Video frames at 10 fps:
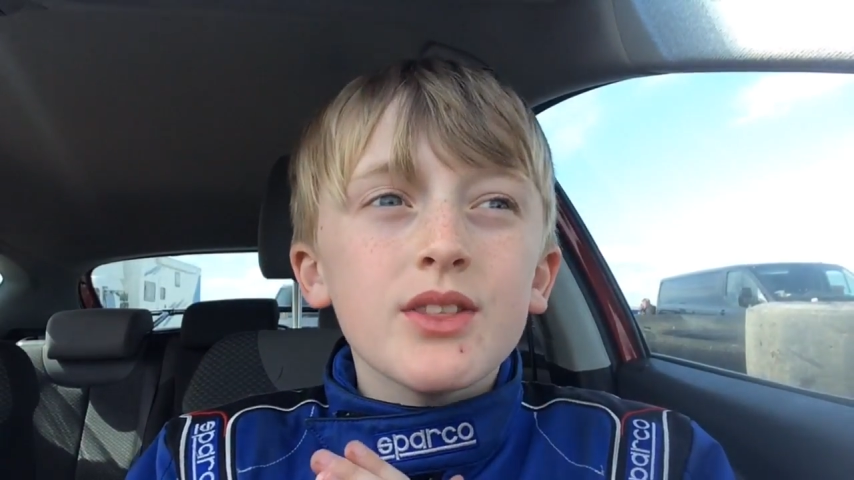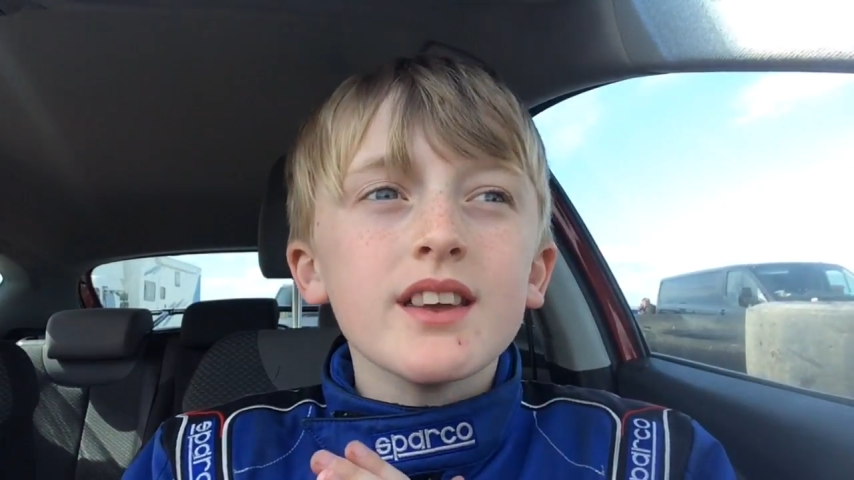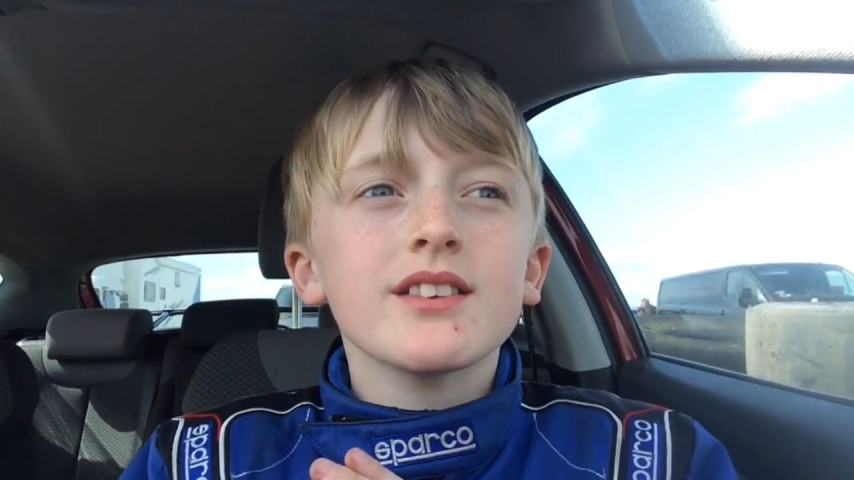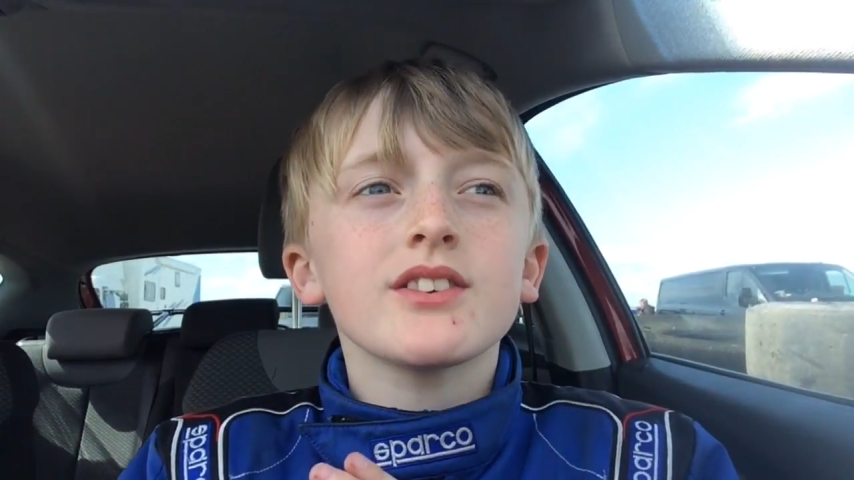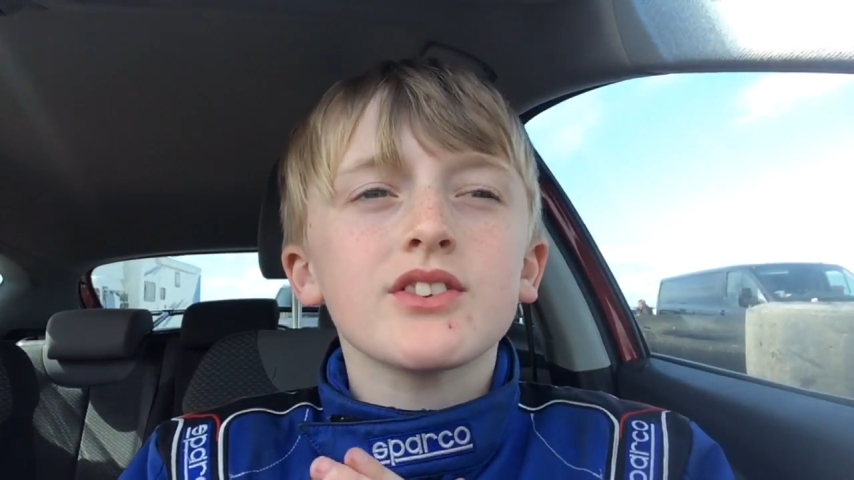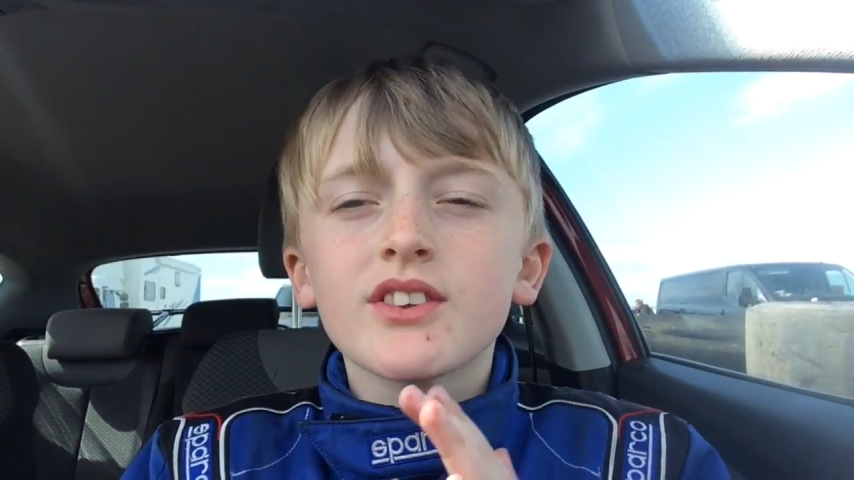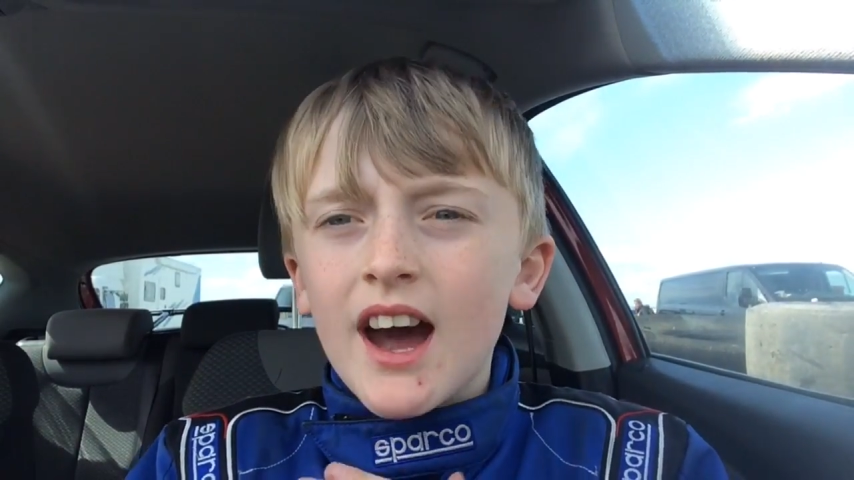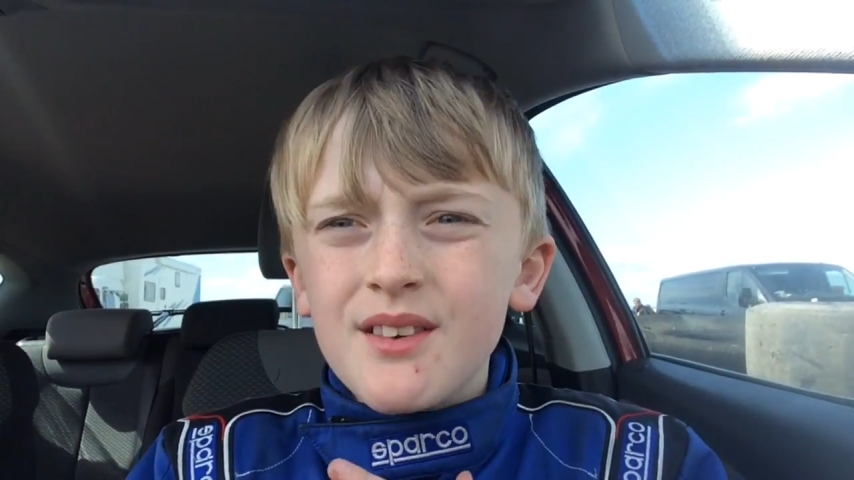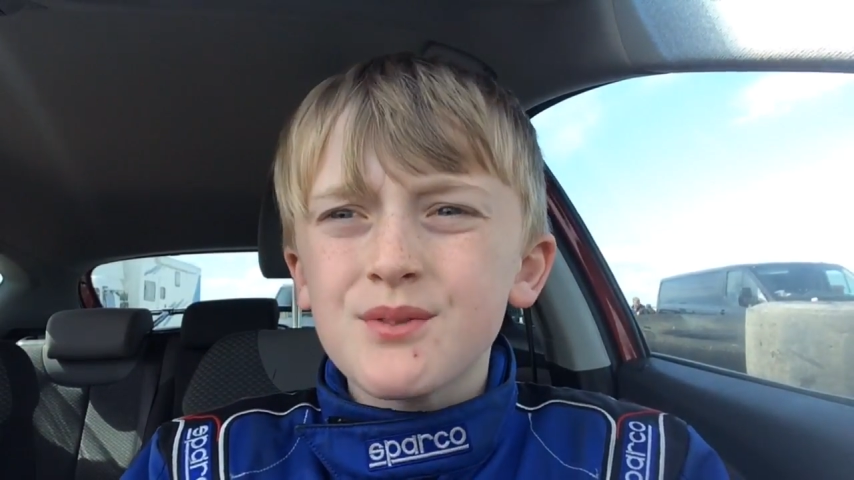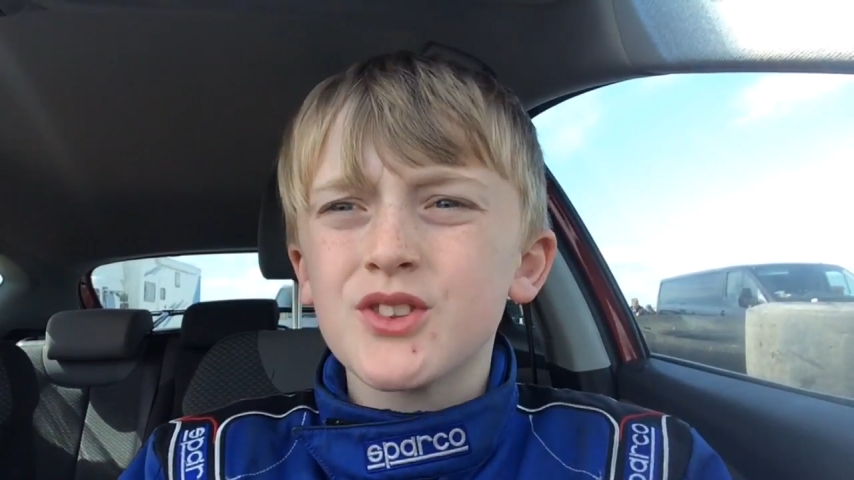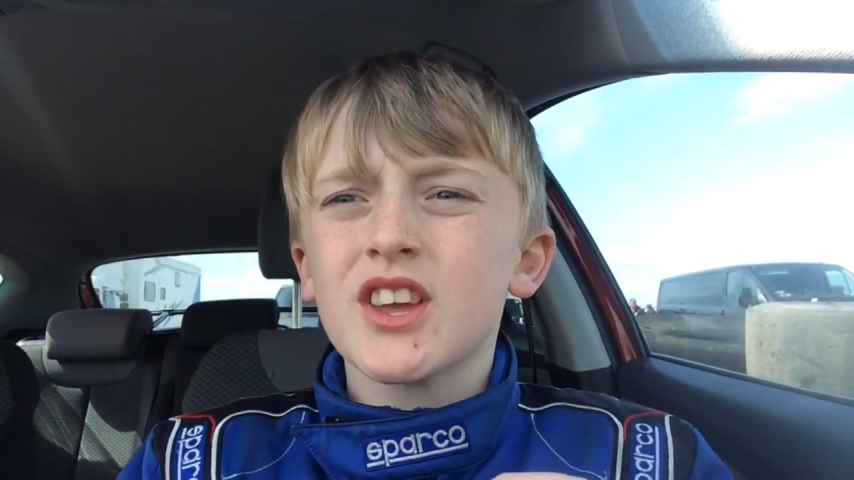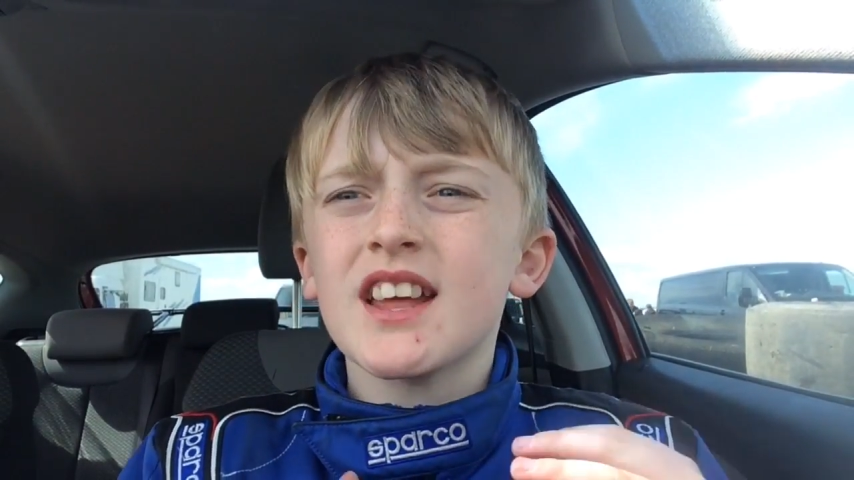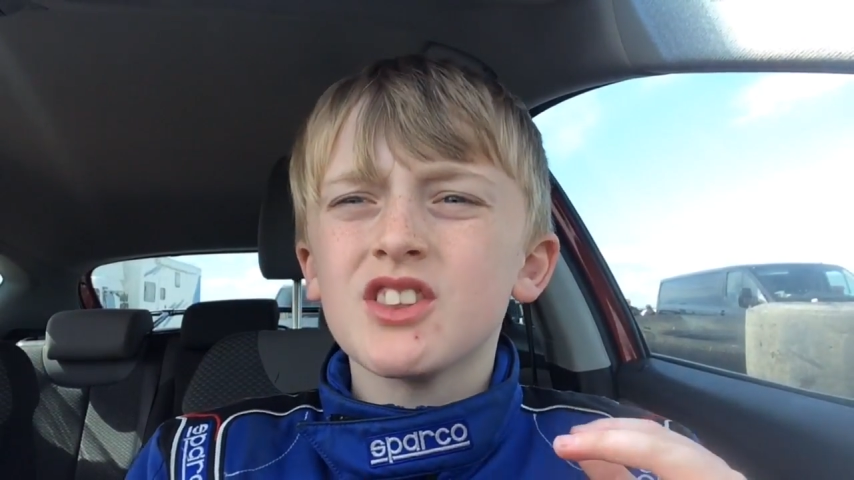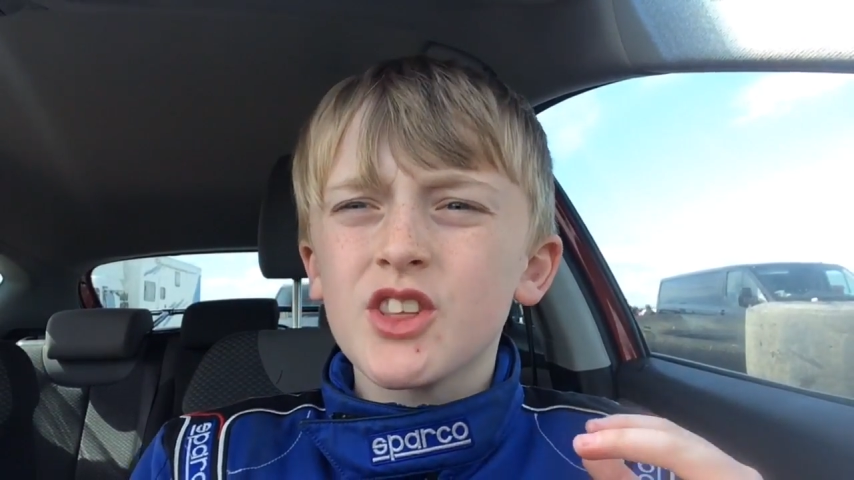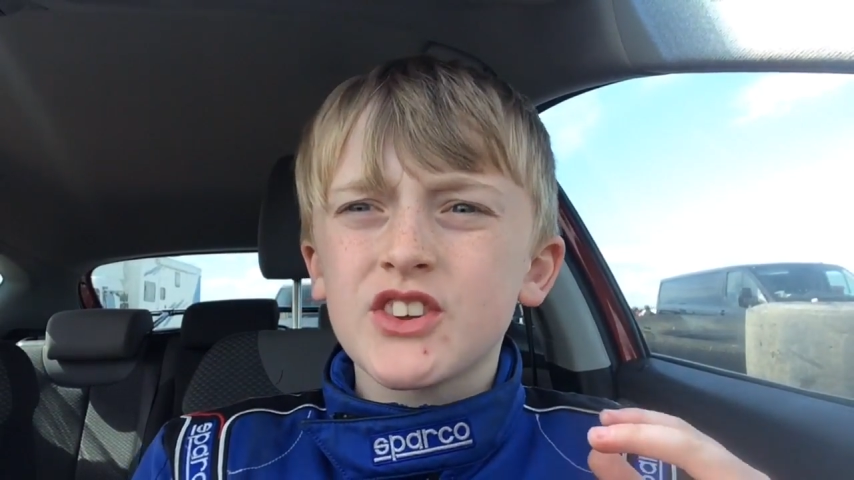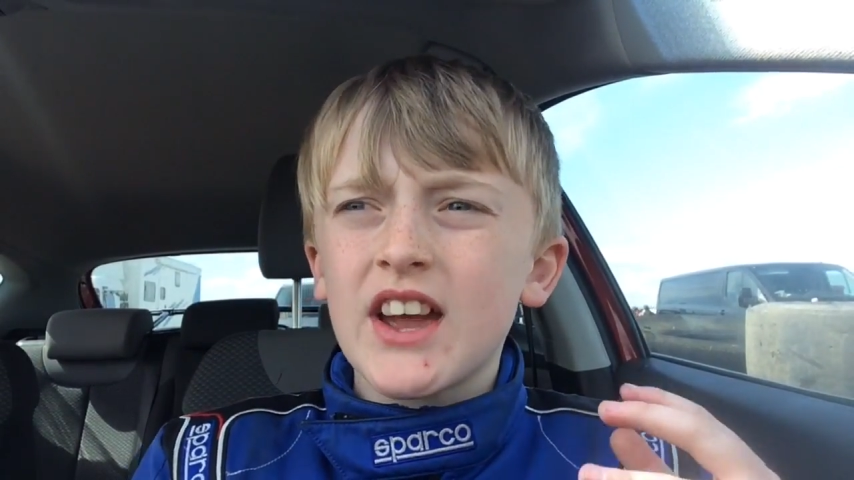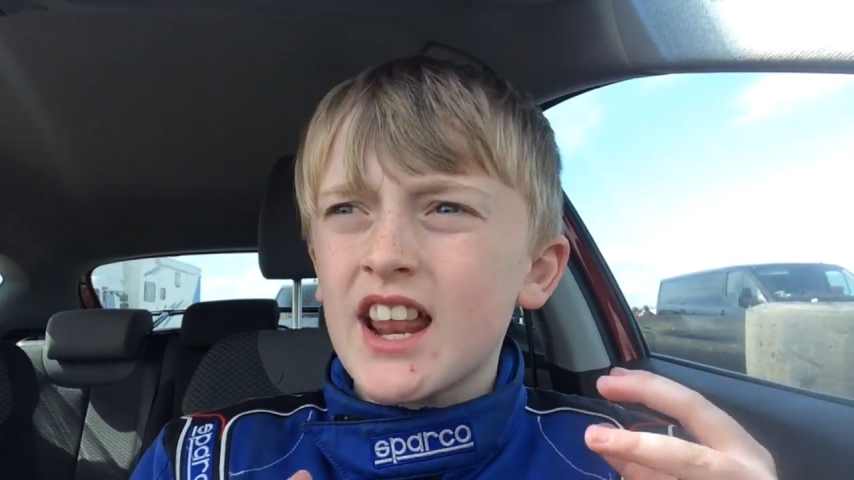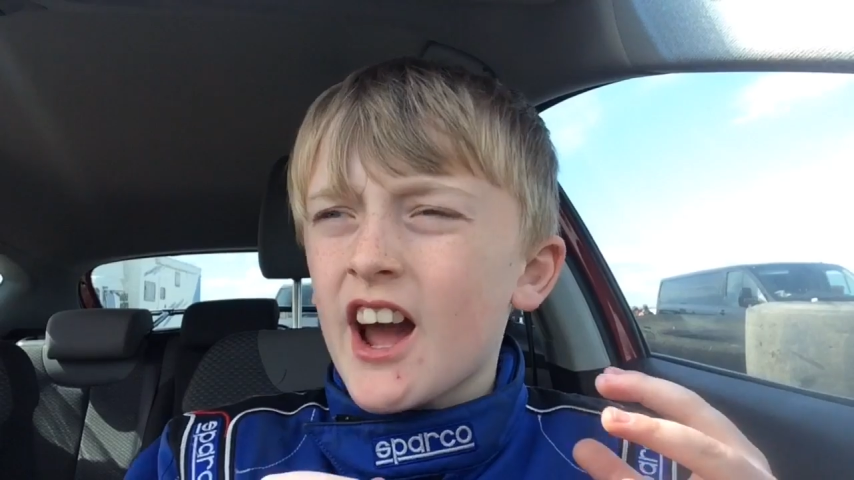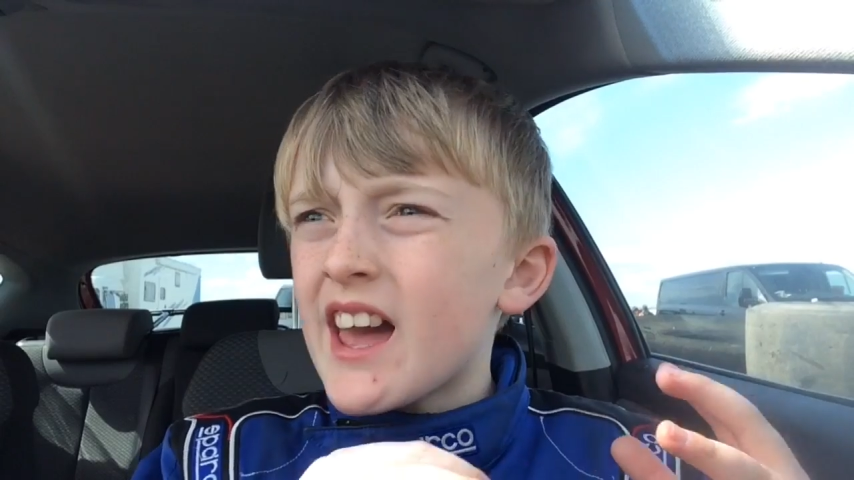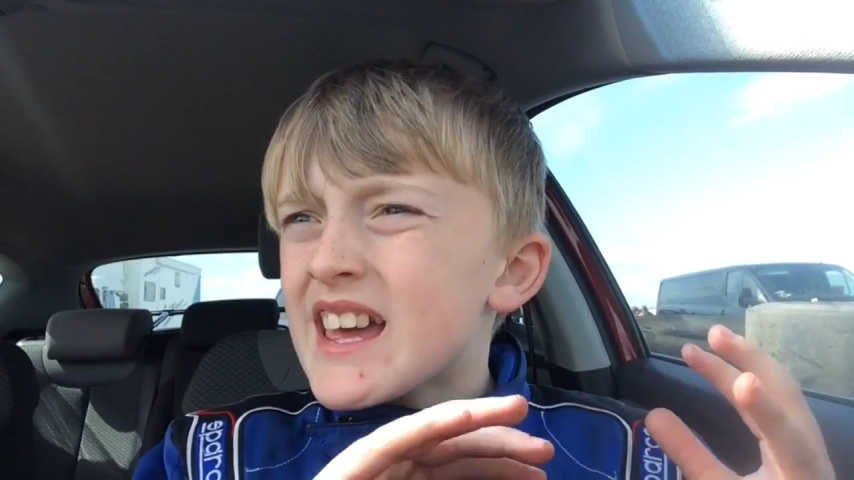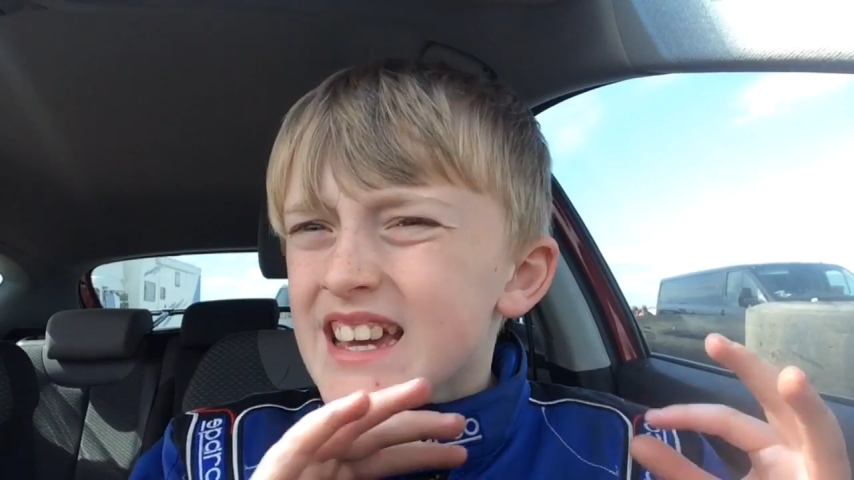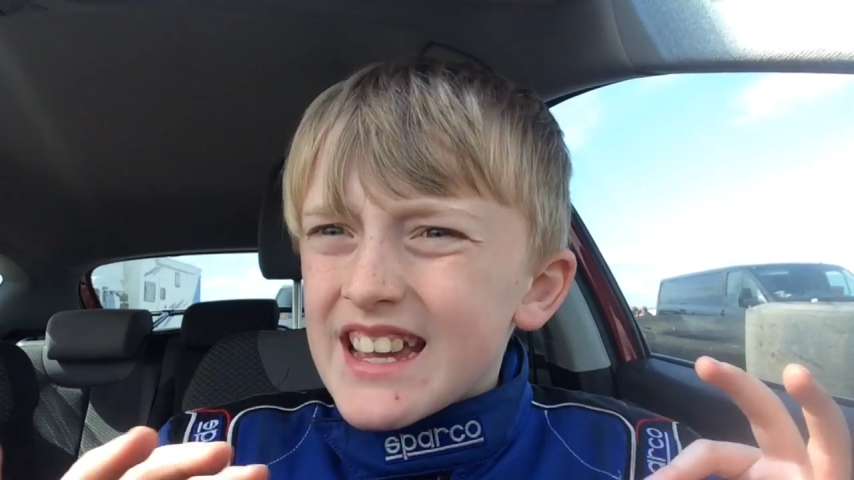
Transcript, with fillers: this is time for the end of the Jedi.